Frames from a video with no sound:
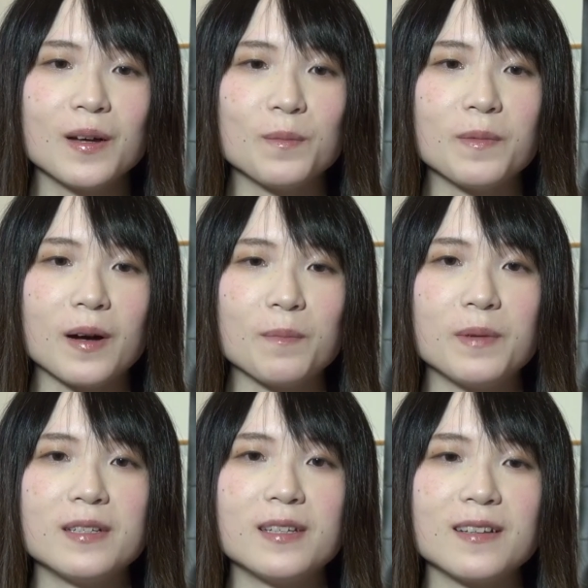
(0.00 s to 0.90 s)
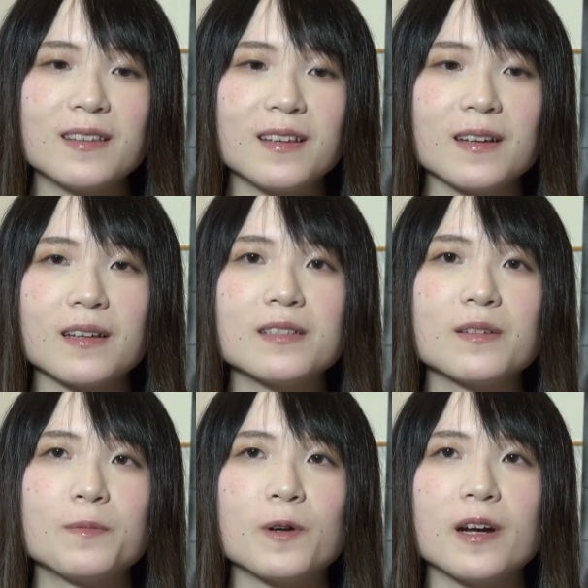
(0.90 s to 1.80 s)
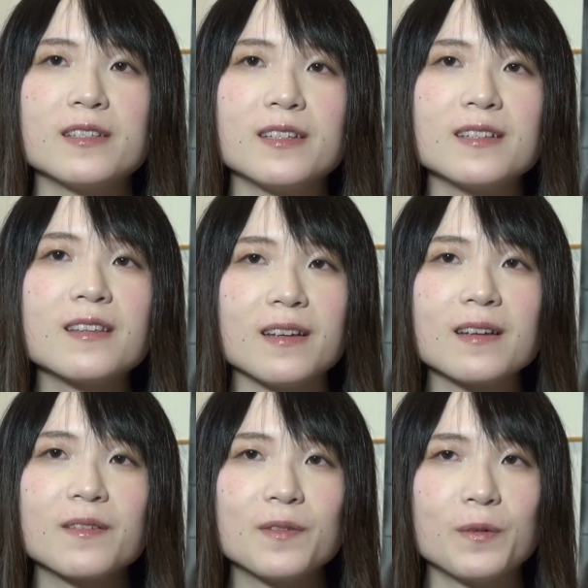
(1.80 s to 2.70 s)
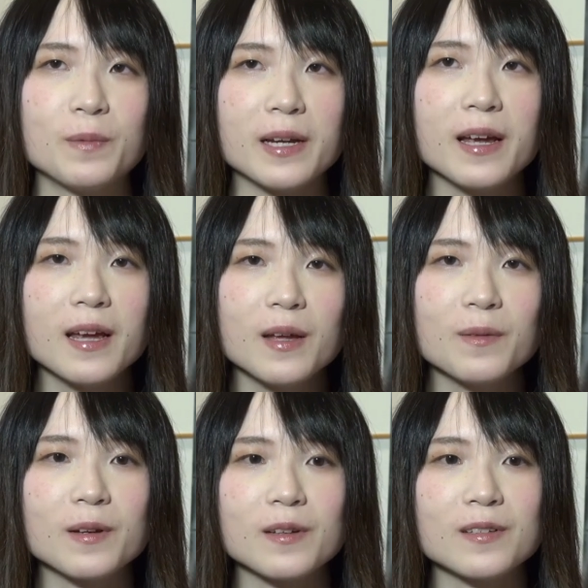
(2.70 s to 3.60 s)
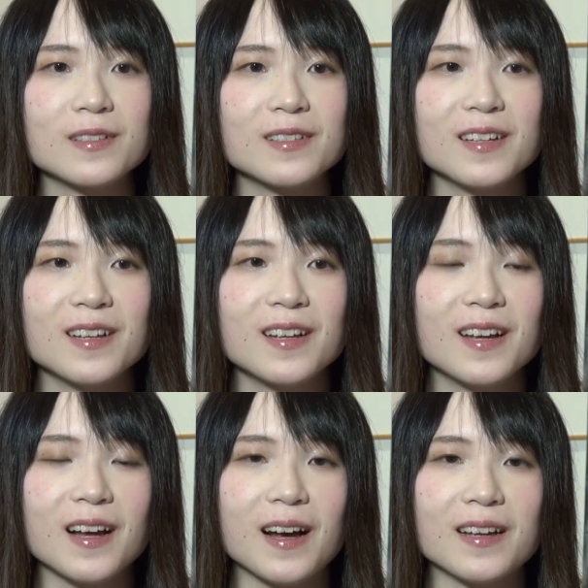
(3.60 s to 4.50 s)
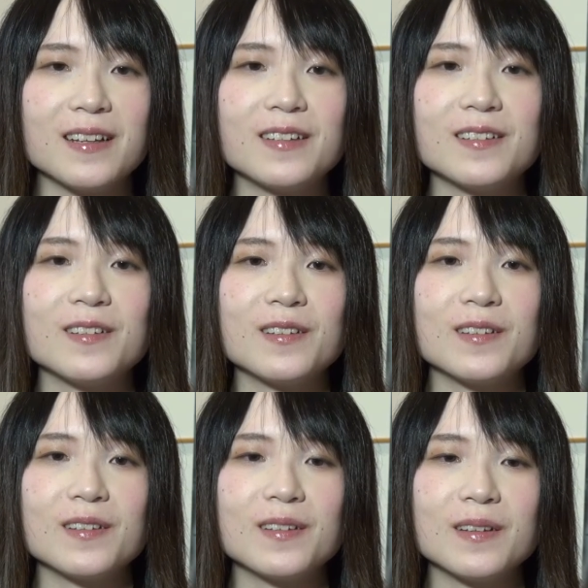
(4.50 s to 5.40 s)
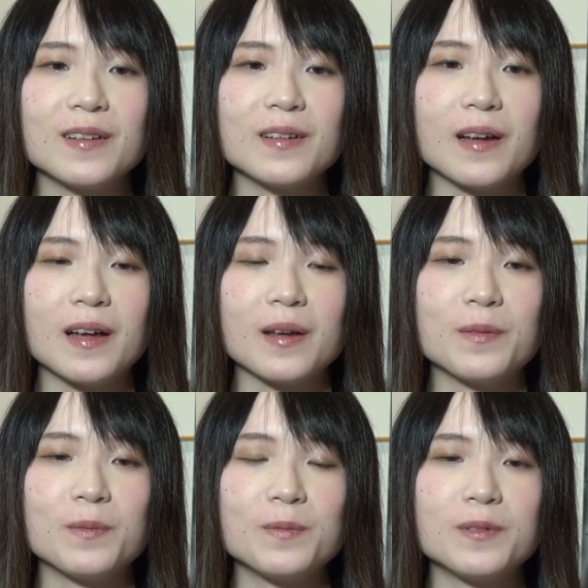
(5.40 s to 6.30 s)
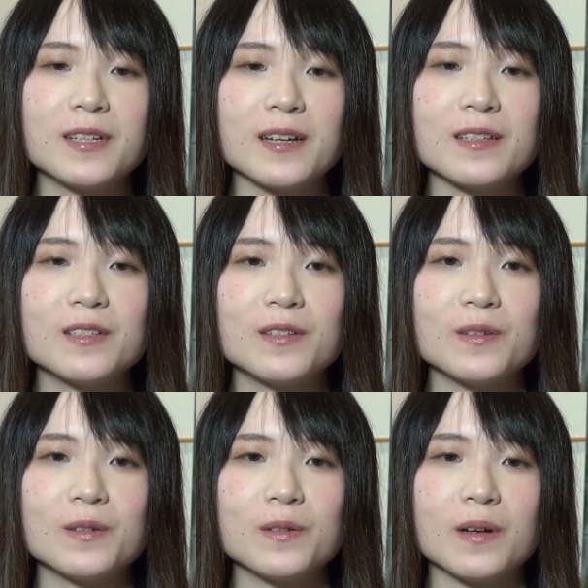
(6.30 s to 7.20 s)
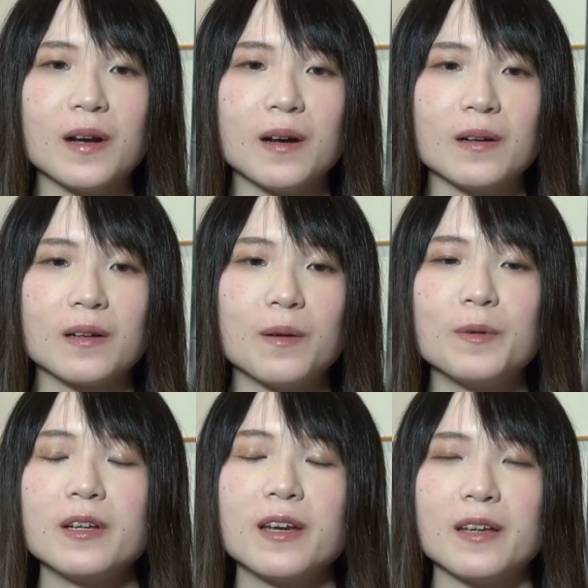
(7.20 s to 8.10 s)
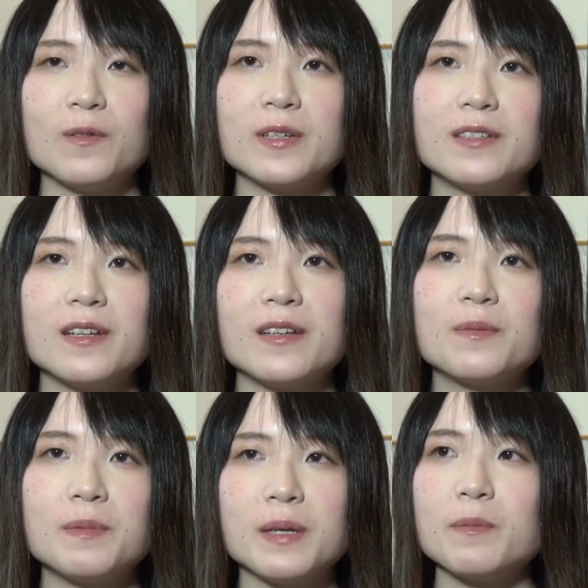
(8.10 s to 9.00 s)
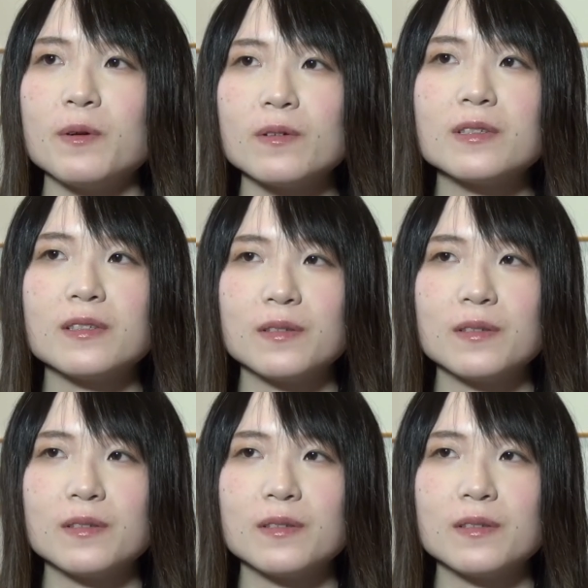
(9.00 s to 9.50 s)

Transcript: an amazing thing and surprising thing for me because I didn't have chance to um, communicate with these people